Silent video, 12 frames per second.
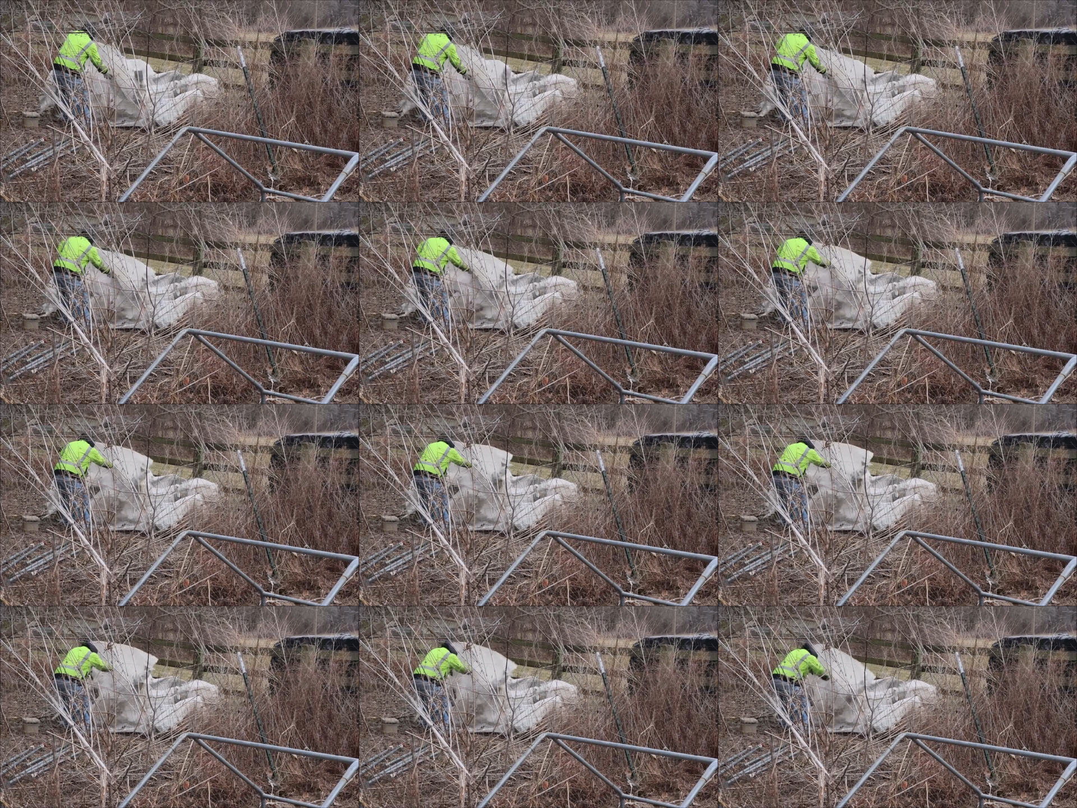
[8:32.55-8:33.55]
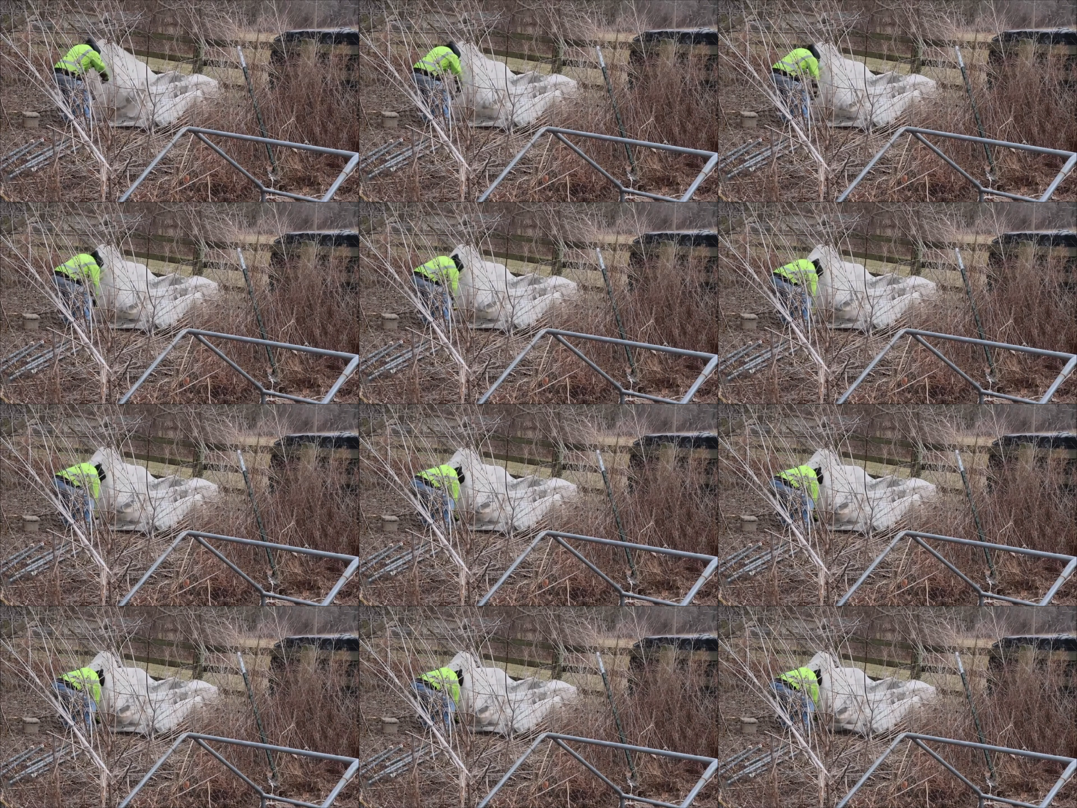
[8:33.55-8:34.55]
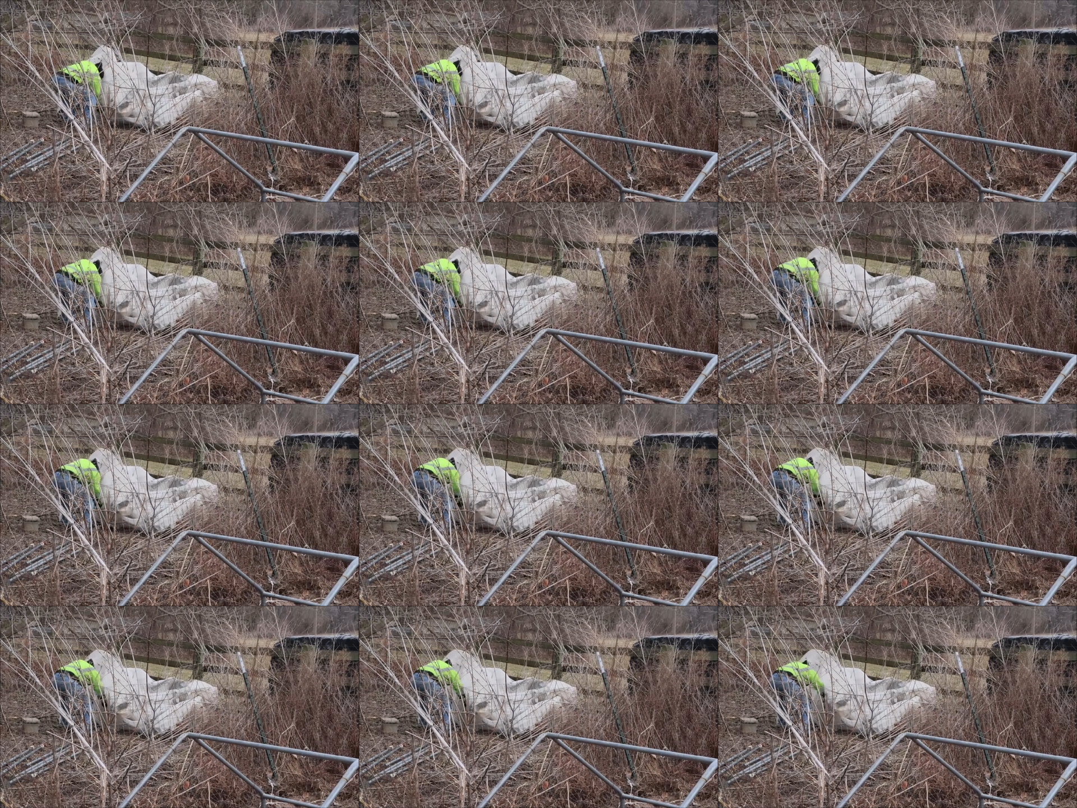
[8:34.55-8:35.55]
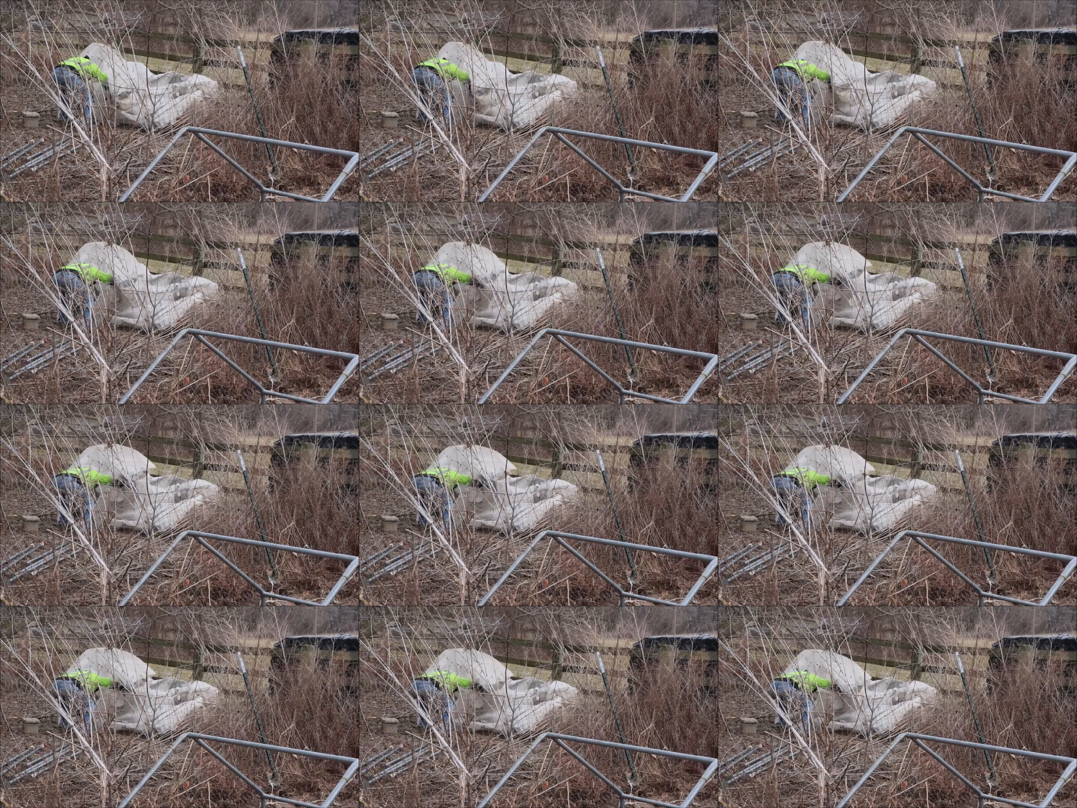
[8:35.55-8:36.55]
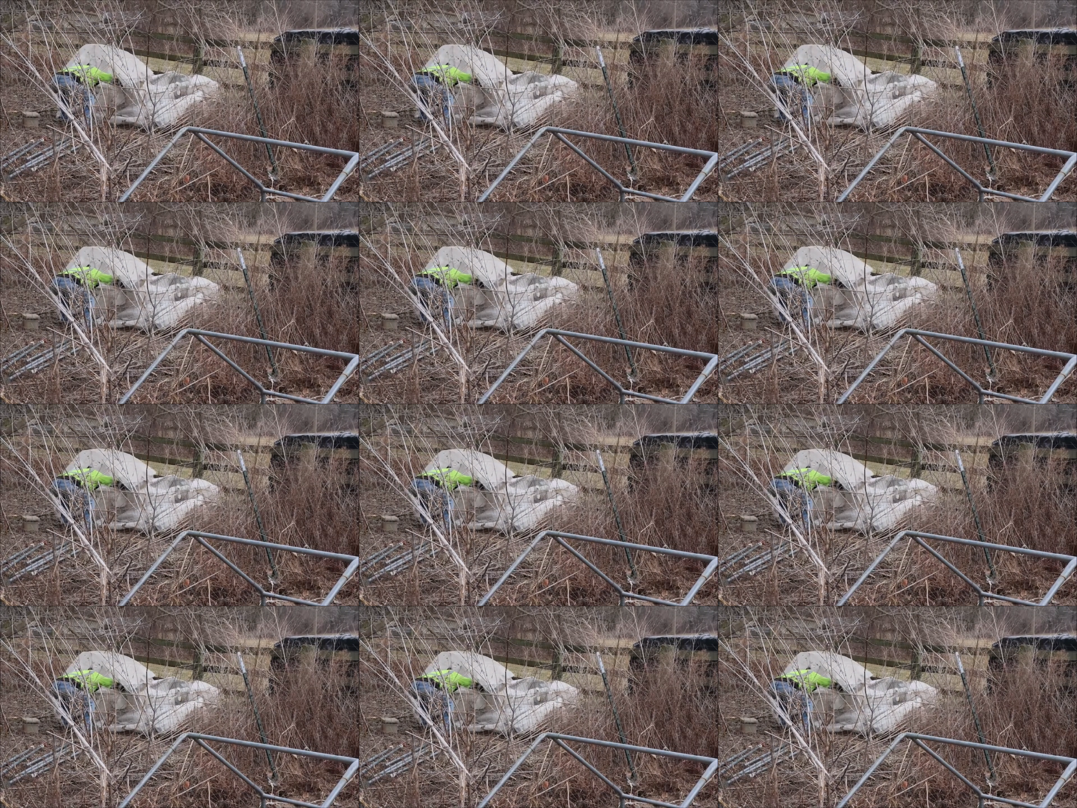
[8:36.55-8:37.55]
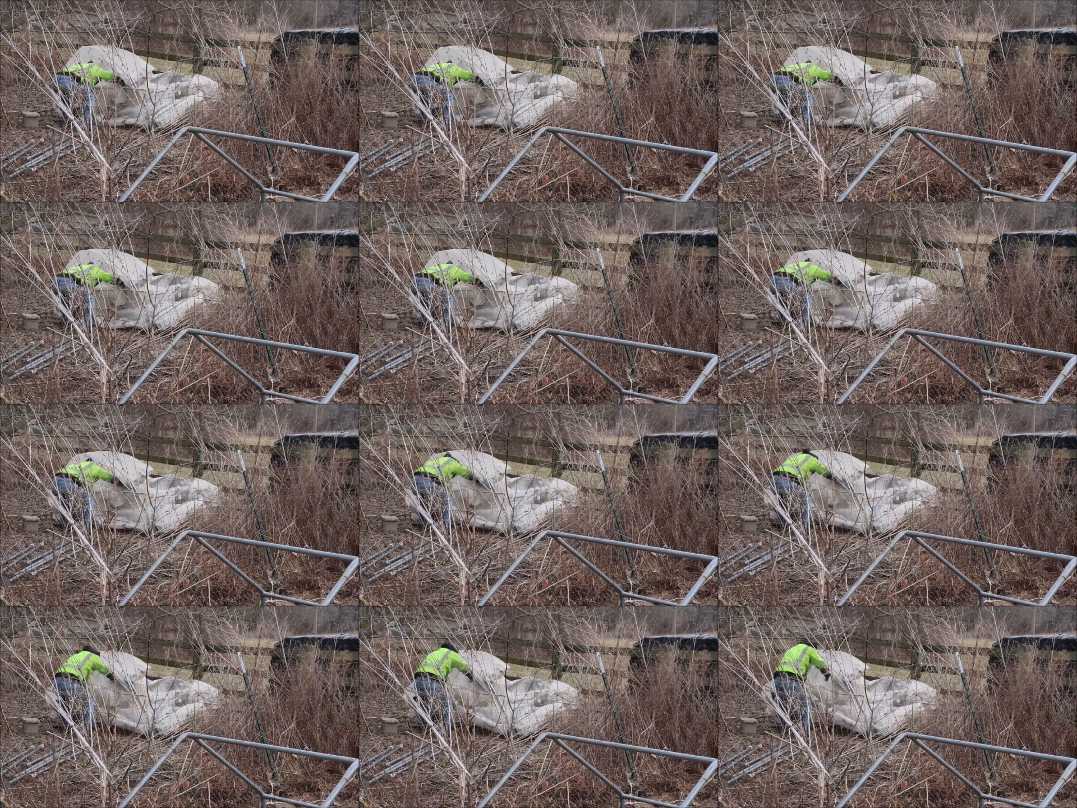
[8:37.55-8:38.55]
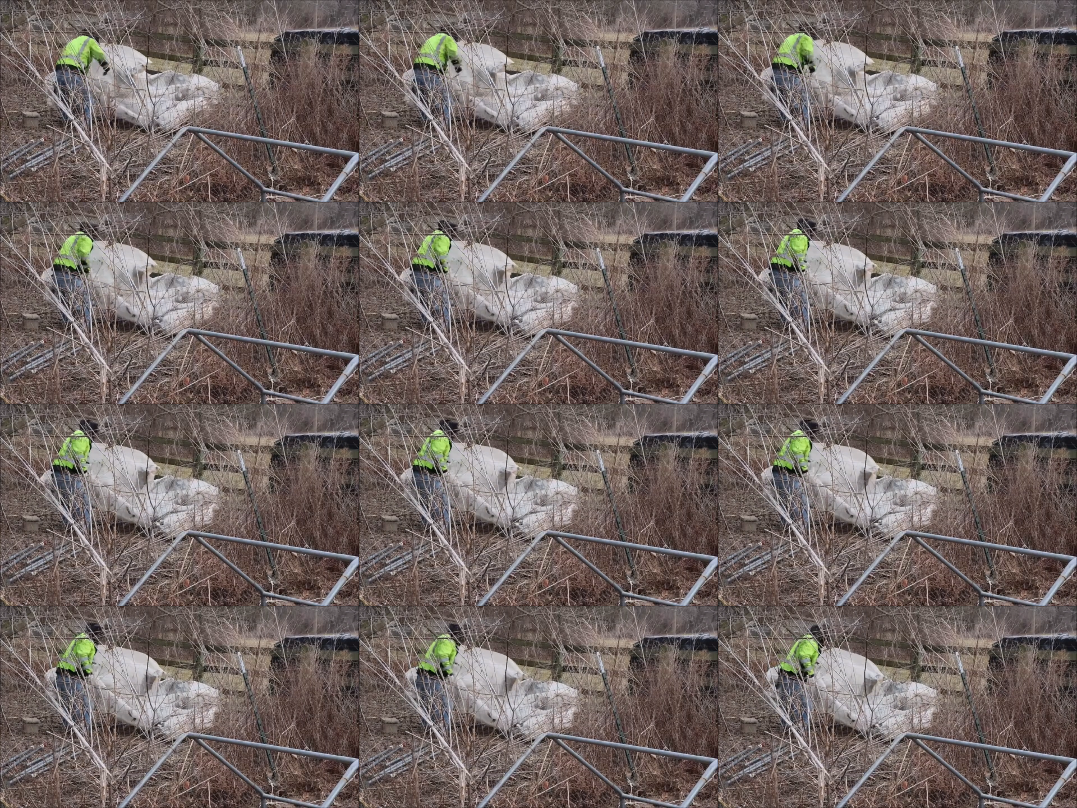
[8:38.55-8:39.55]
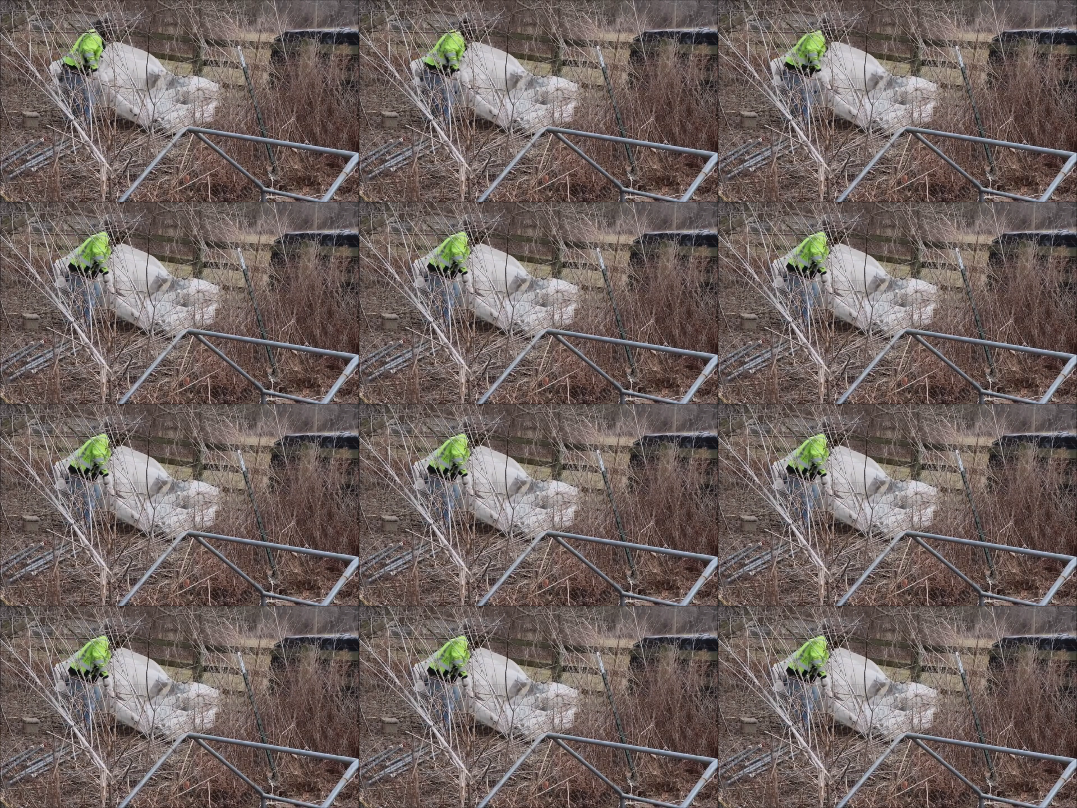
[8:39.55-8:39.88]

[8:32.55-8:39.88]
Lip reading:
Nobody's mouth can be seen.